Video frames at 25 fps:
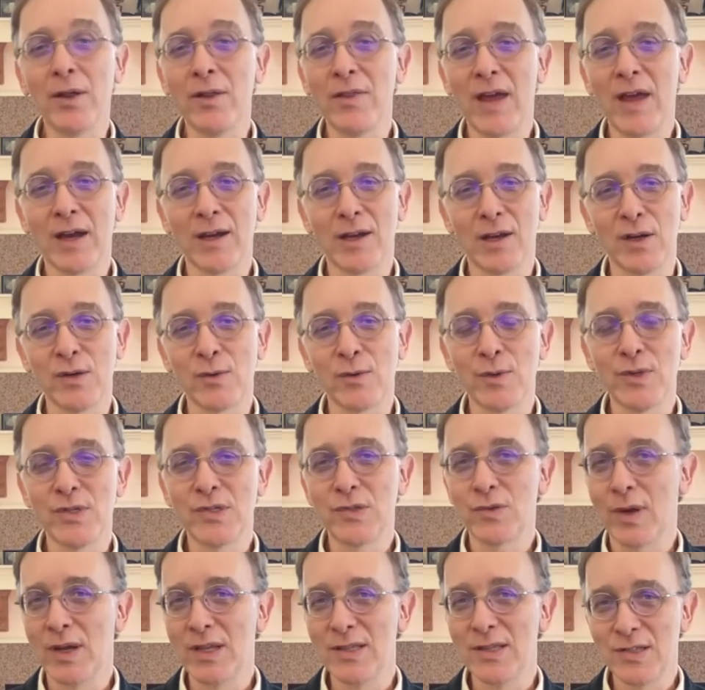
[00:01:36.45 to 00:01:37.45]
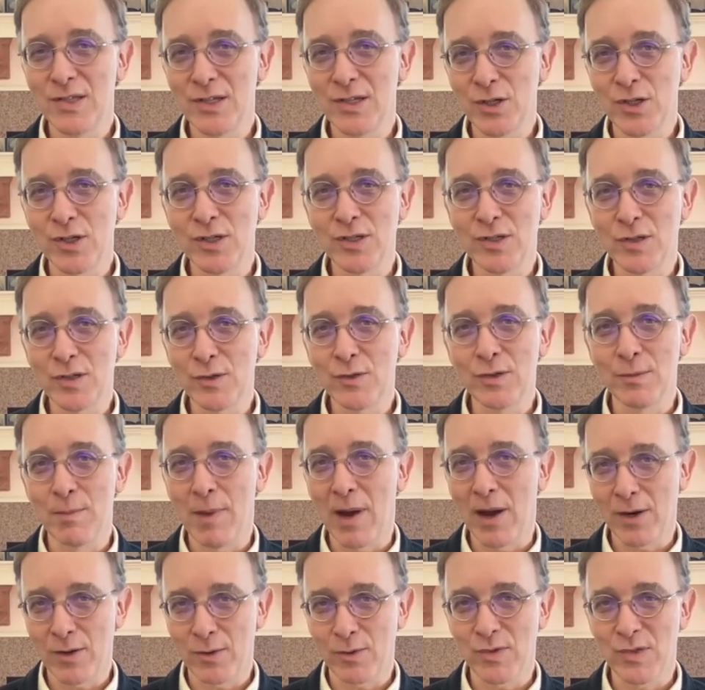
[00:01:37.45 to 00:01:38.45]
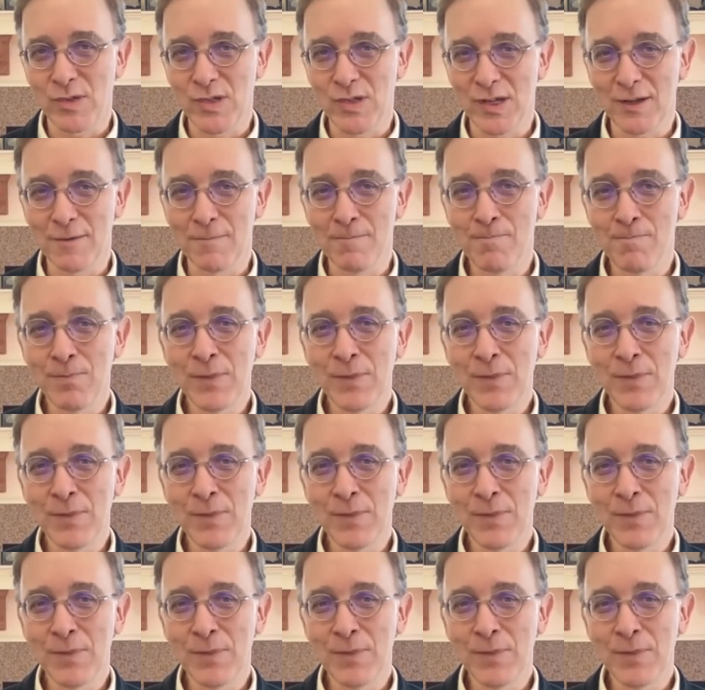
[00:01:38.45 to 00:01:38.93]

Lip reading: that country's transition to democracy.